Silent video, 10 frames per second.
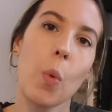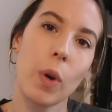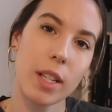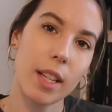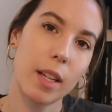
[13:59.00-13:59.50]

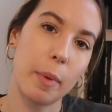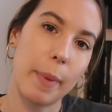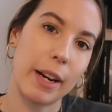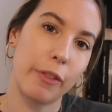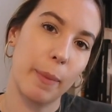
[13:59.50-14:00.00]
works a little bit
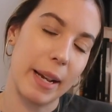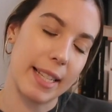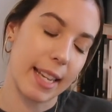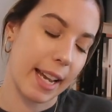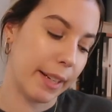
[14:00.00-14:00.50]
better for my
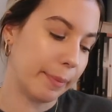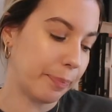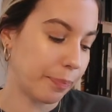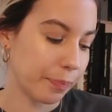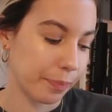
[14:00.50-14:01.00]

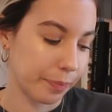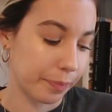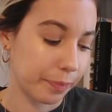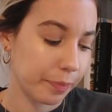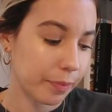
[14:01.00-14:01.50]
skin.
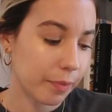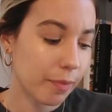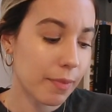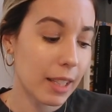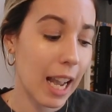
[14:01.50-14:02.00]

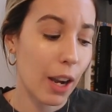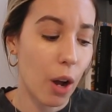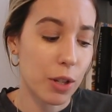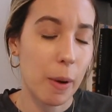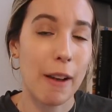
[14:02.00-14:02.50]
I
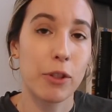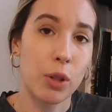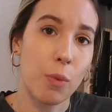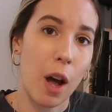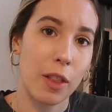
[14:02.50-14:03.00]
also have
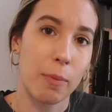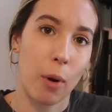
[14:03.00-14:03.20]
2 other